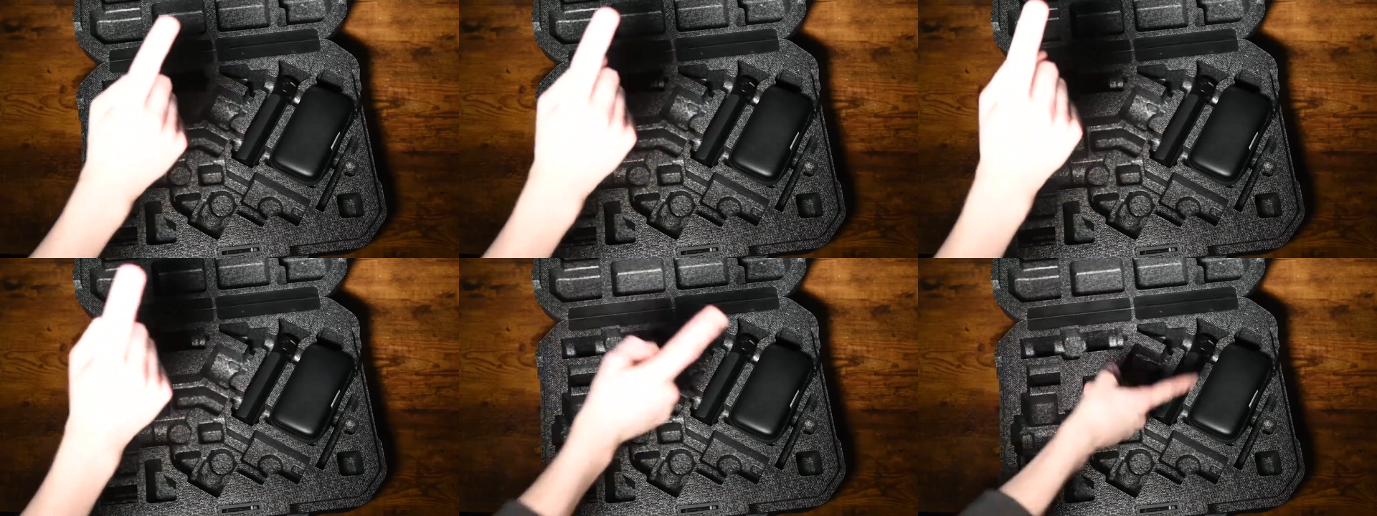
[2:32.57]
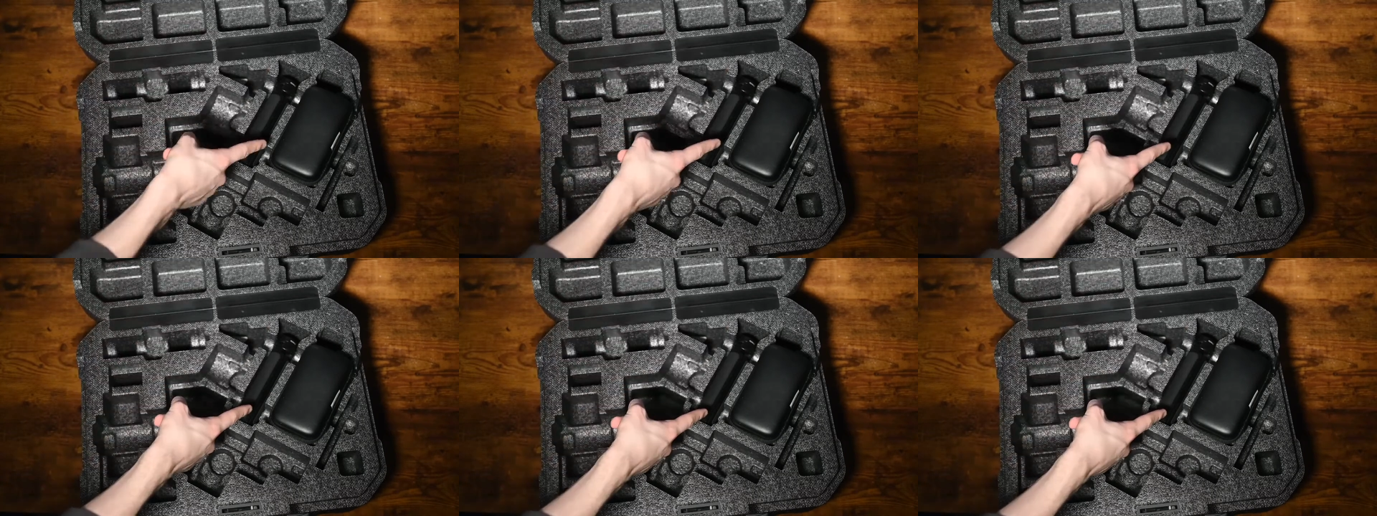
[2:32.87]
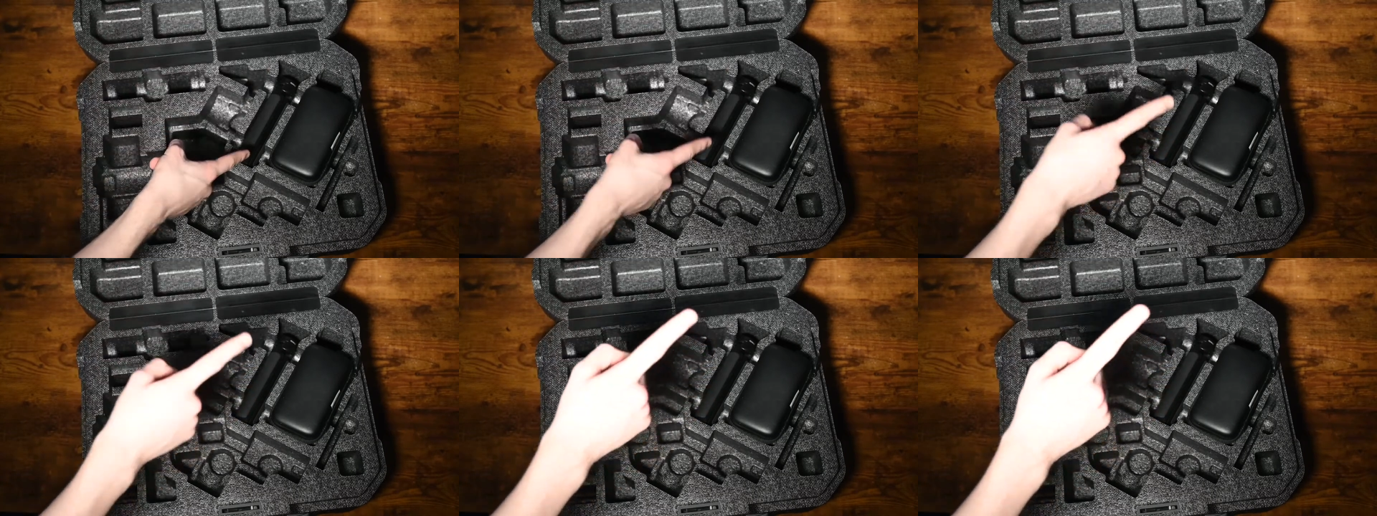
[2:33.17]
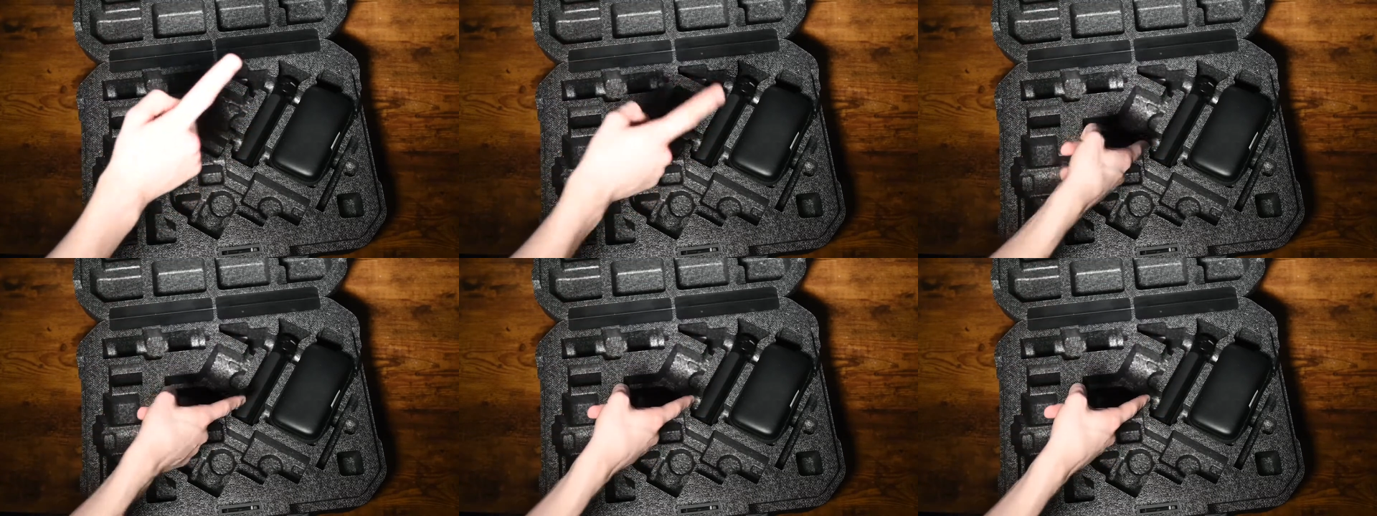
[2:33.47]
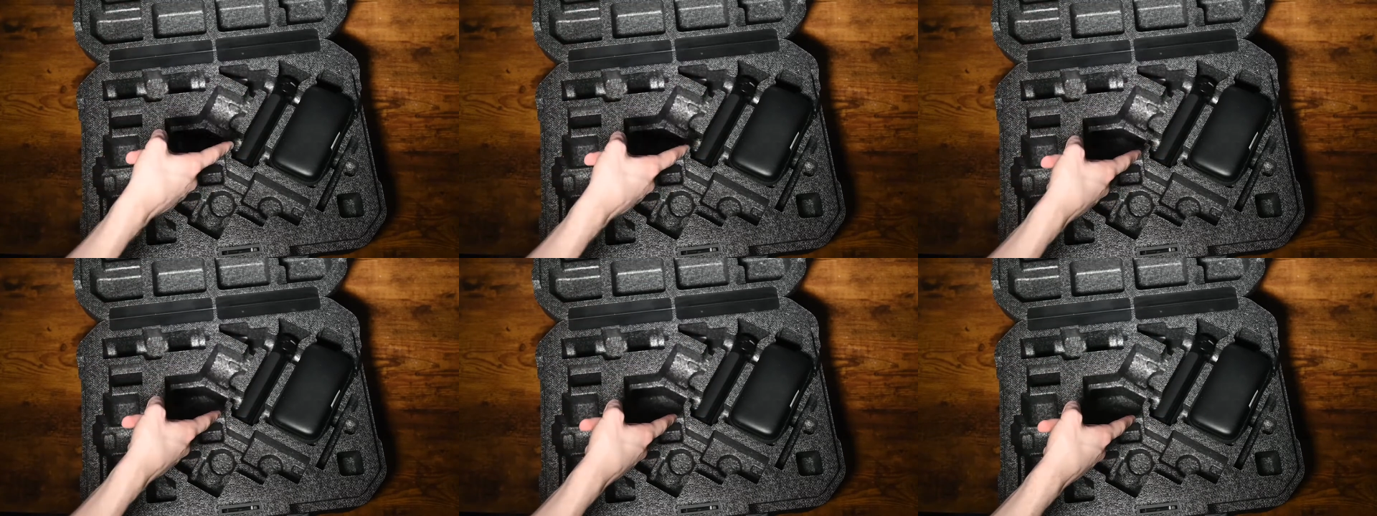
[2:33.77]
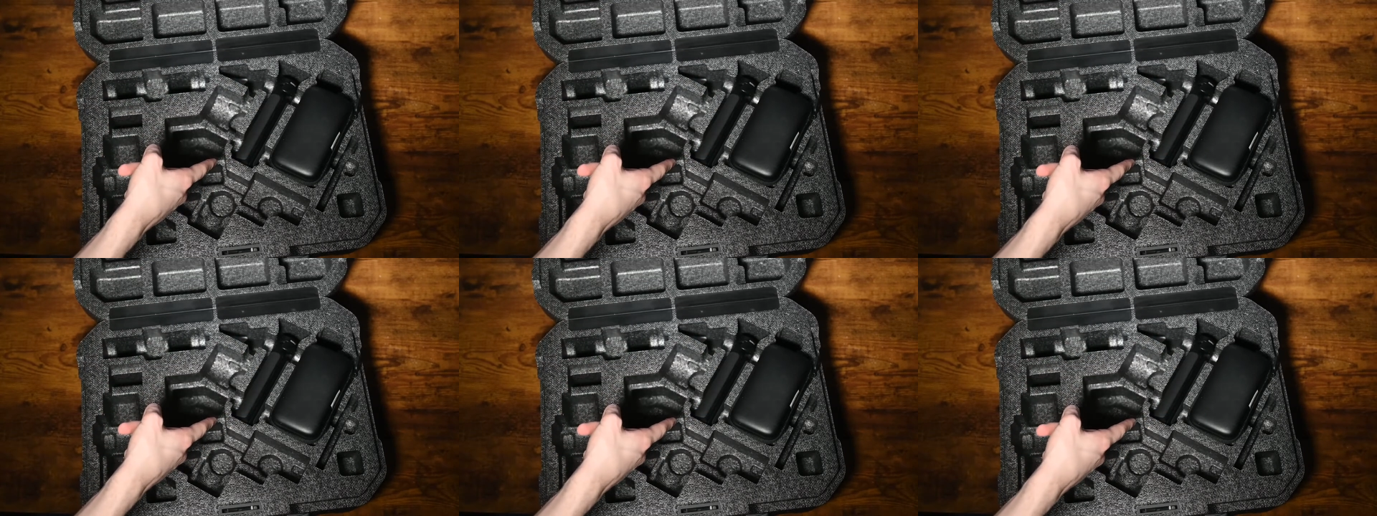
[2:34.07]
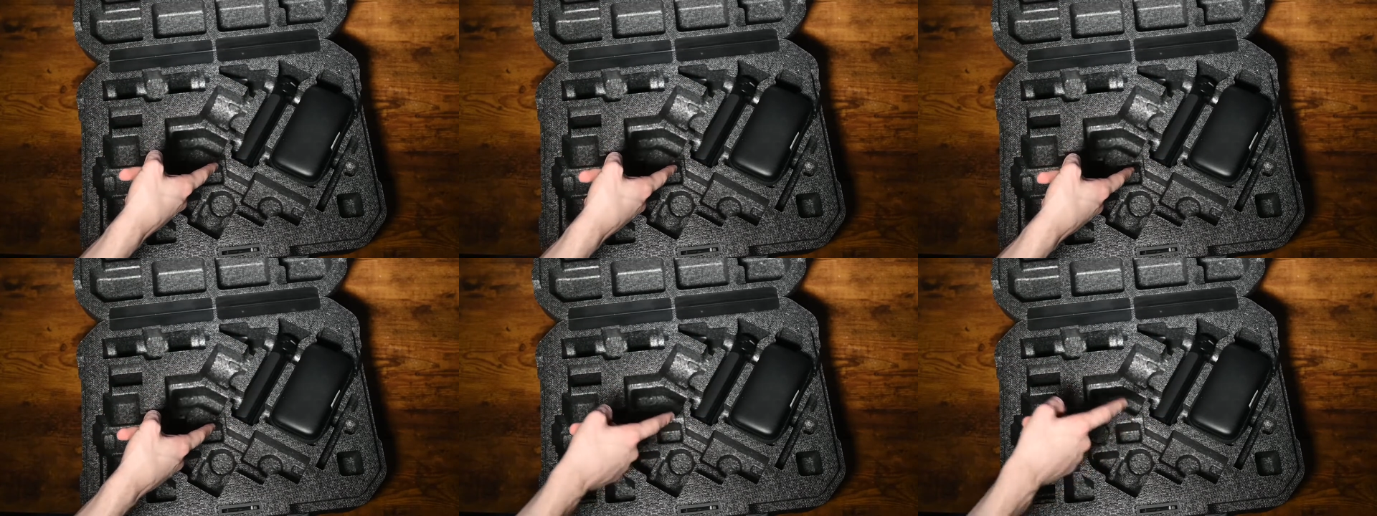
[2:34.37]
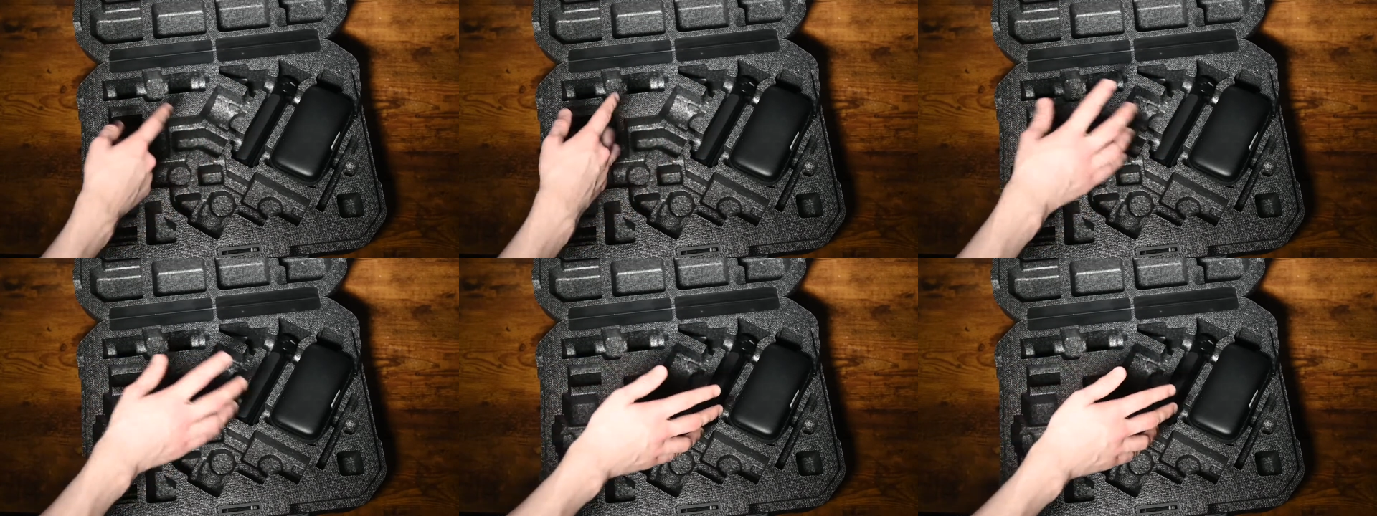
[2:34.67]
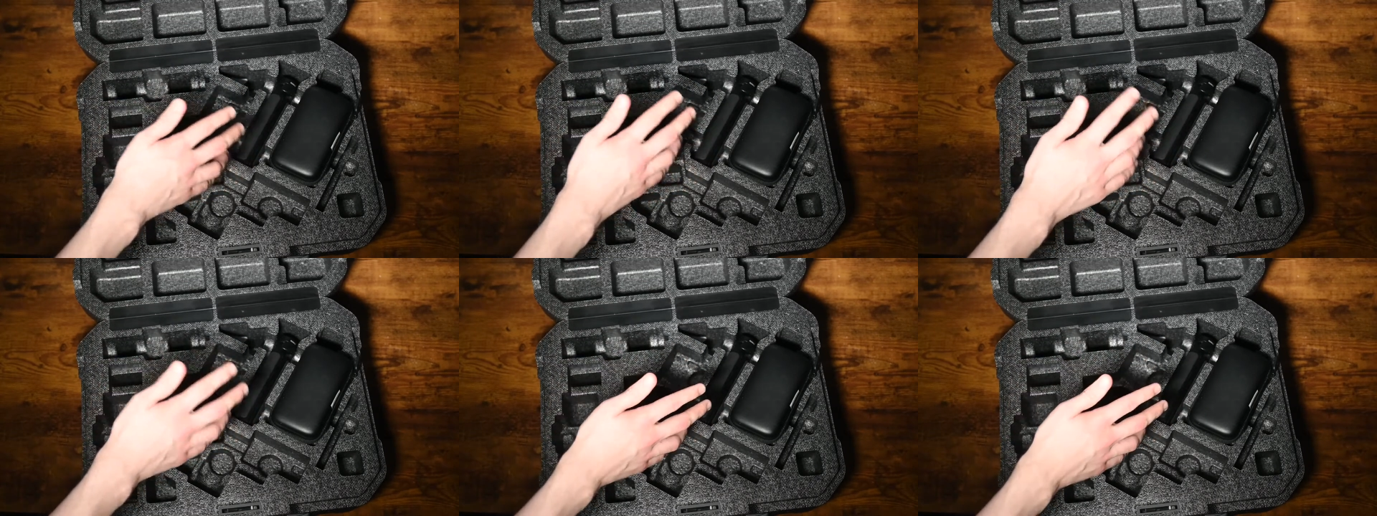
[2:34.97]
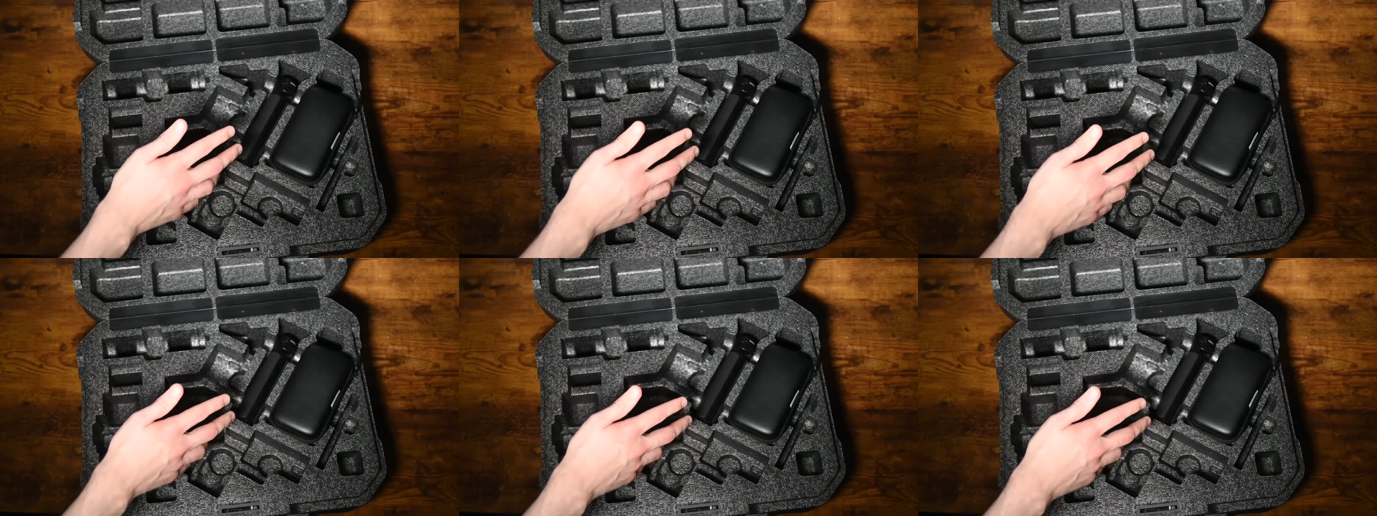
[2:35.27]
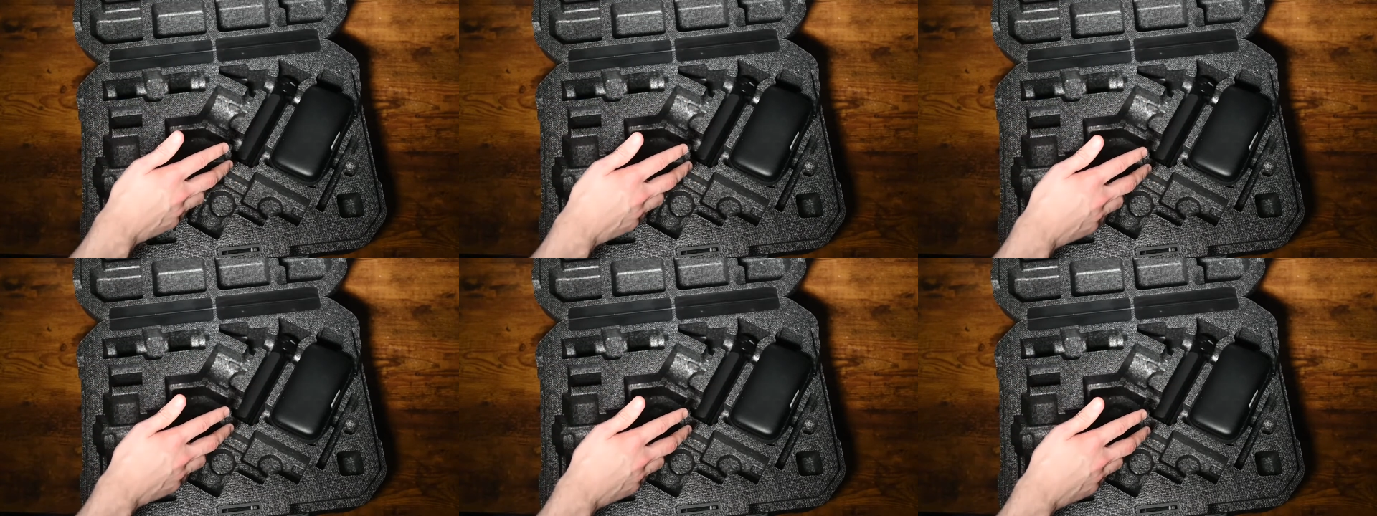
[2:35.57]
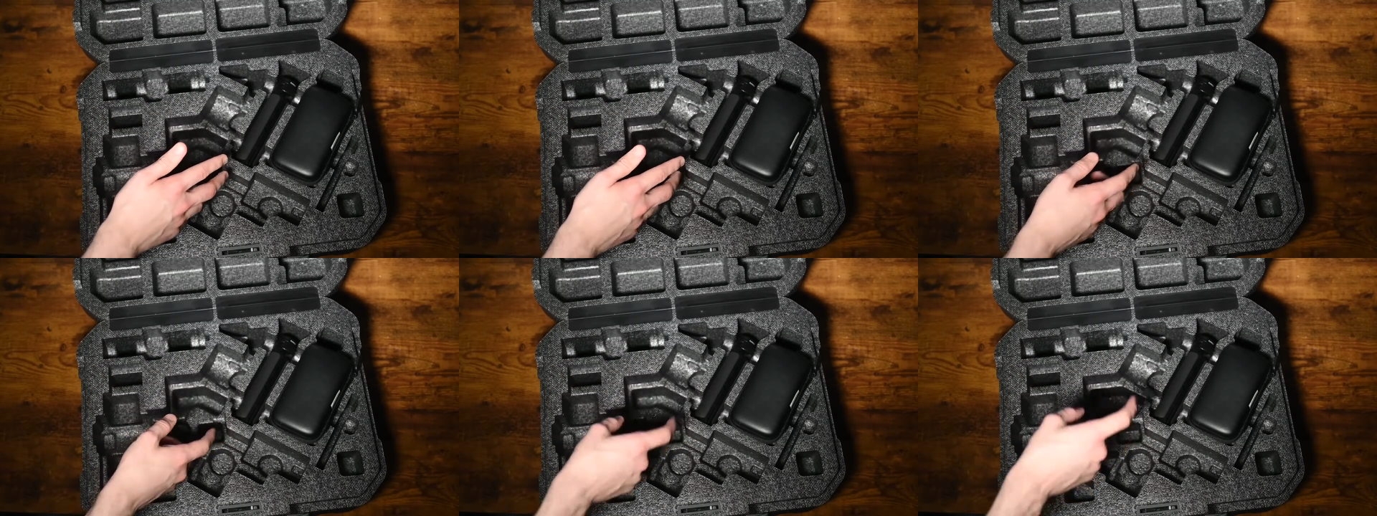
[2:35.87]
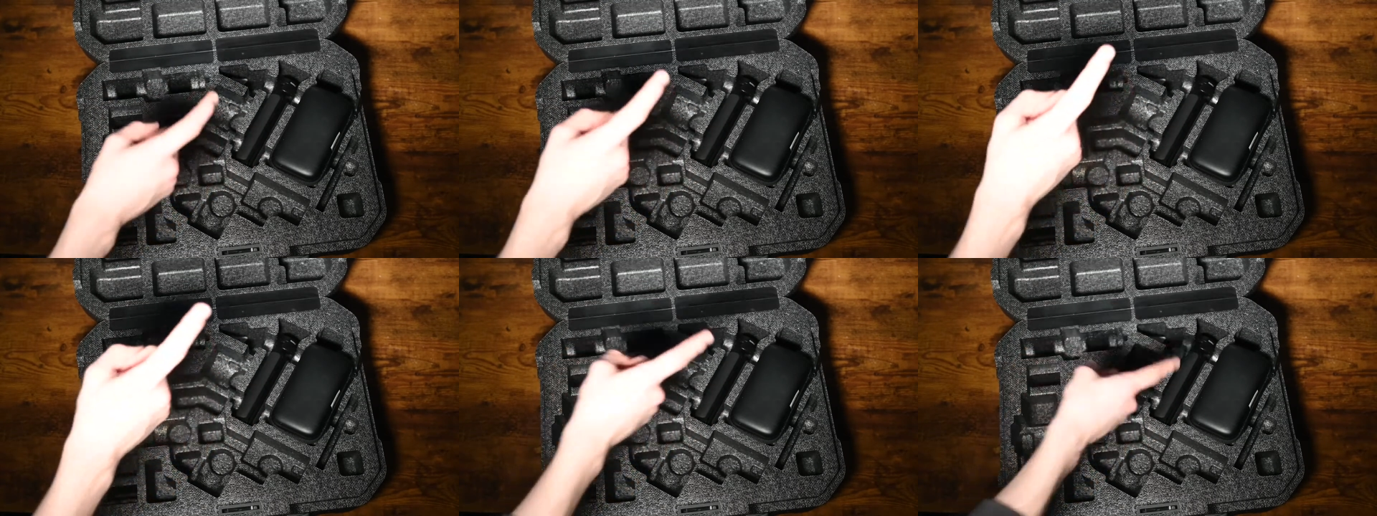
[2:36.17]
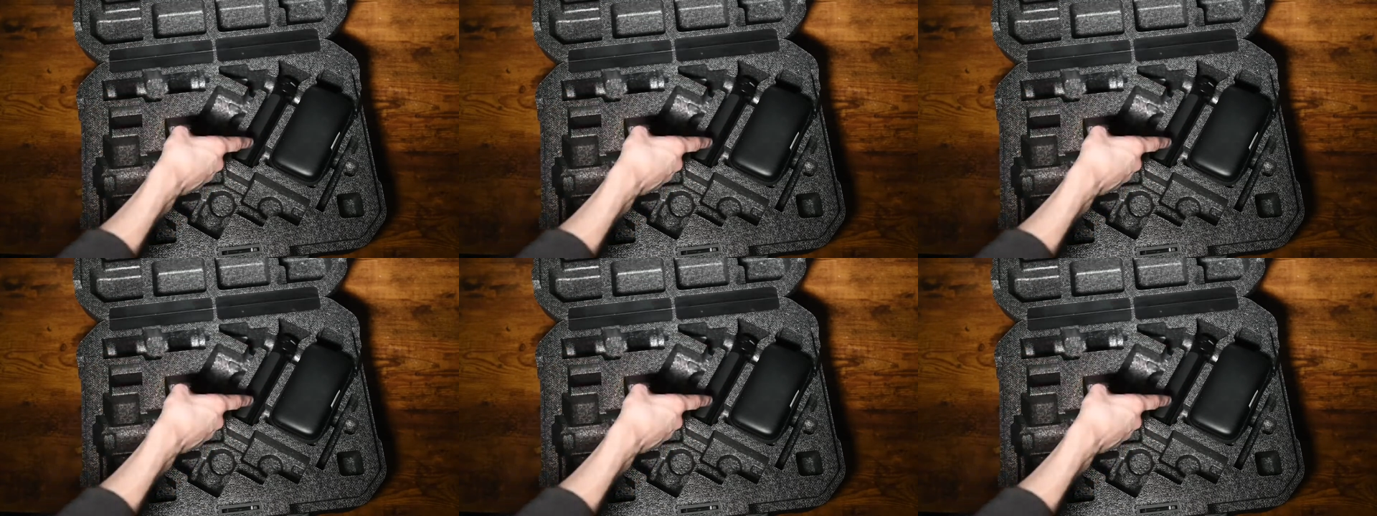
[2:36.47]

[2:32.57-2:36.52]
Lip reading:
Nobody's mouth can be seen.